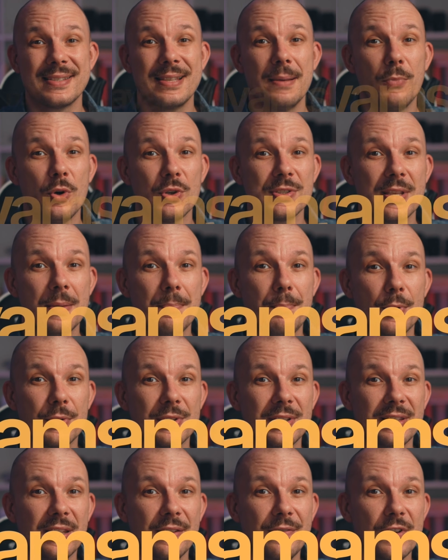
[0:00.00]
the most
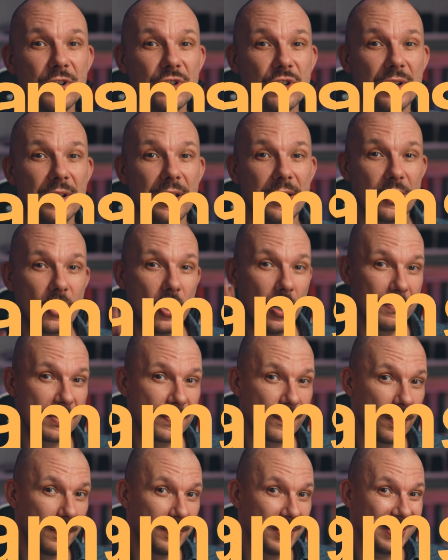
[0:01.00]
important division. It comes
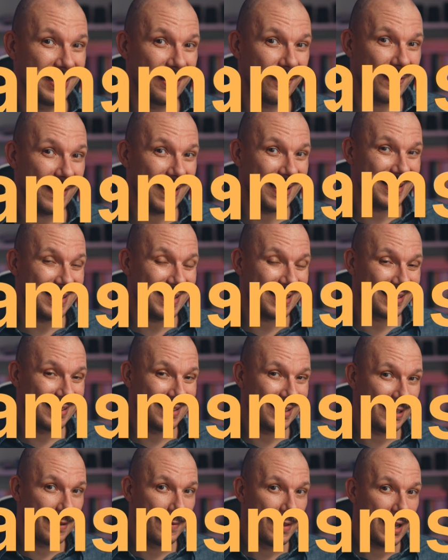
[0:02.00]
from the dividing
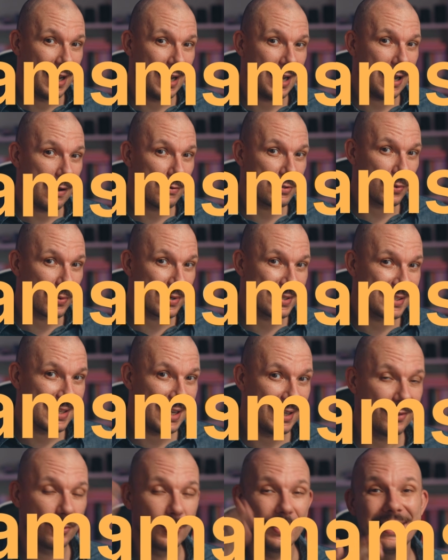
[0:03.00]
the house or
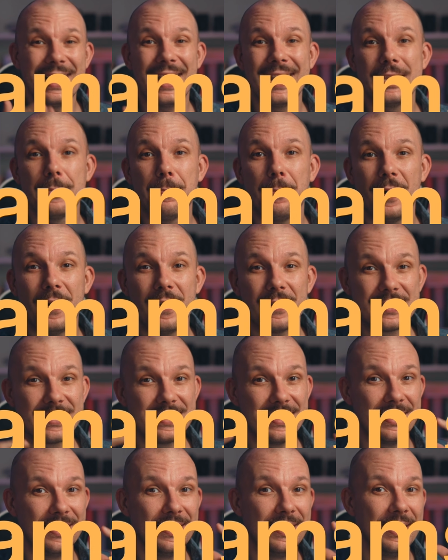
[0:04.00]
sign to 9 parts.
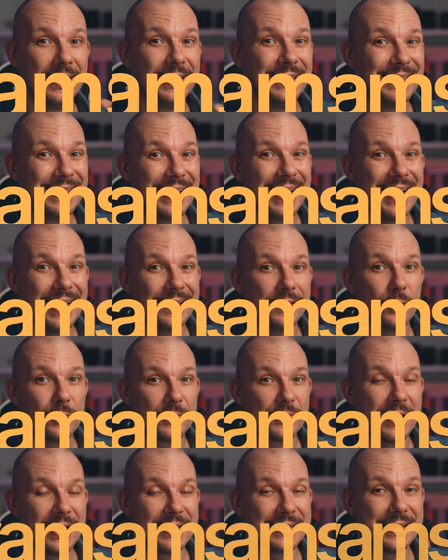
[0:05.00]
The 9
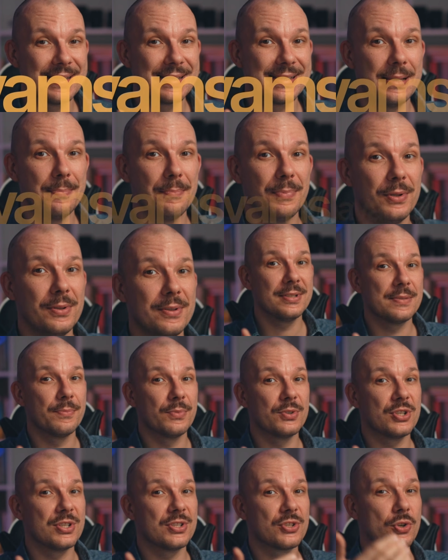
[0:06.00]
also has the symbolism
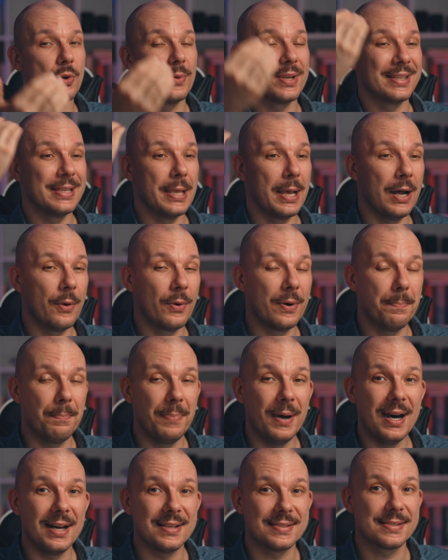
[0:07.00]
which is showing our
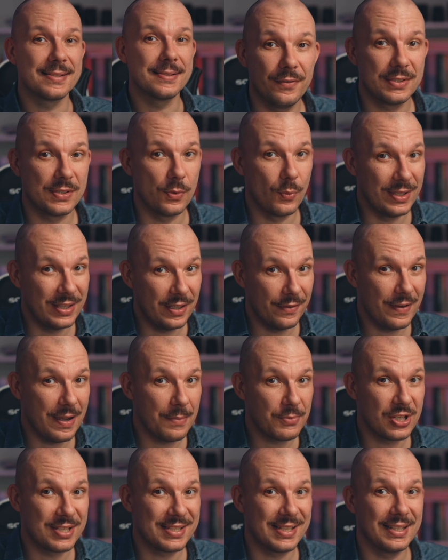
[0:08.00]
past. So when
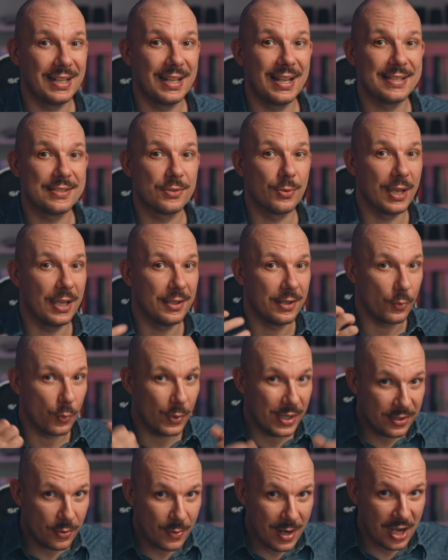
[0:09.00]
Navamsha is analyzed together
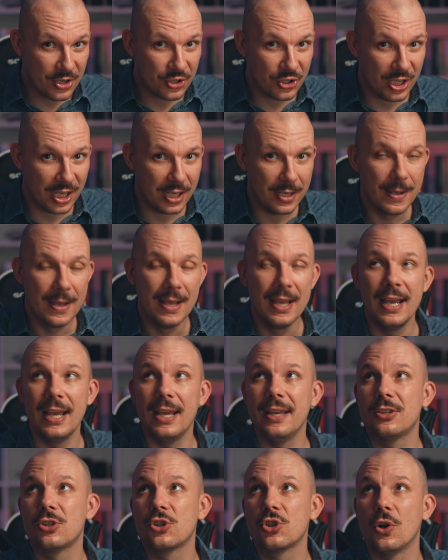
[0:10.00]
with Rashi,
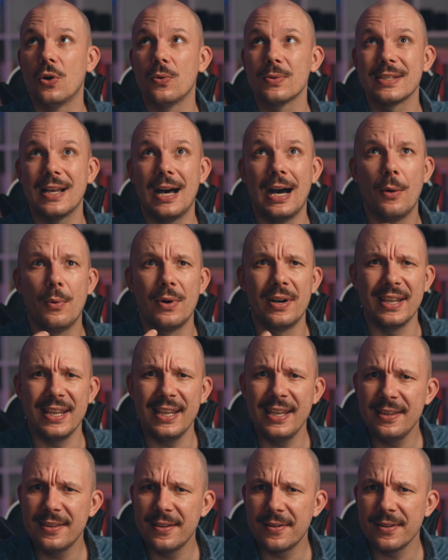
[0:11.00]
it shows our
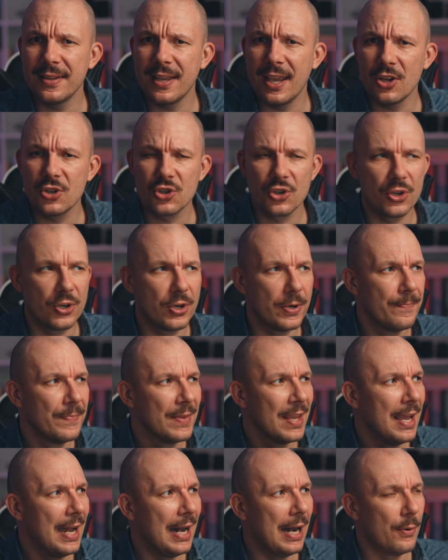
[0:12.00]
inner nature,
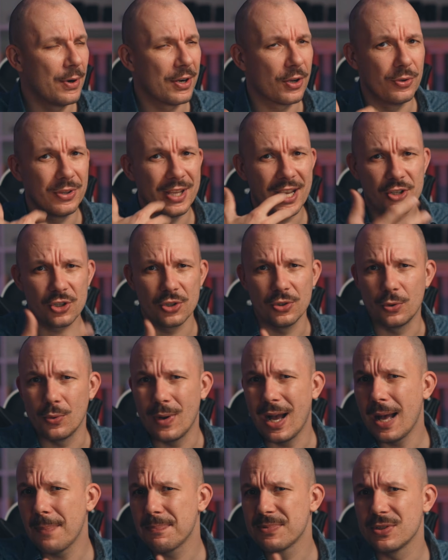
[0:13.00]
our connection
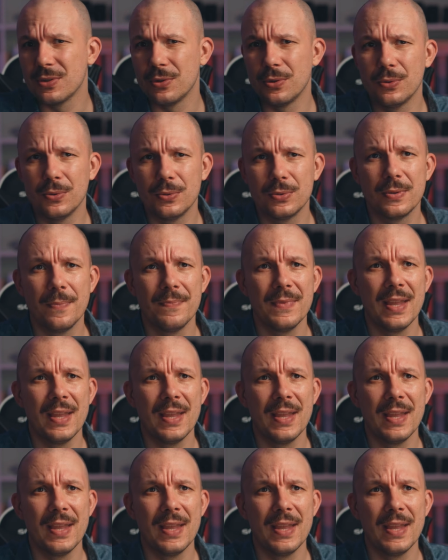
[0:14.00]
to absolute,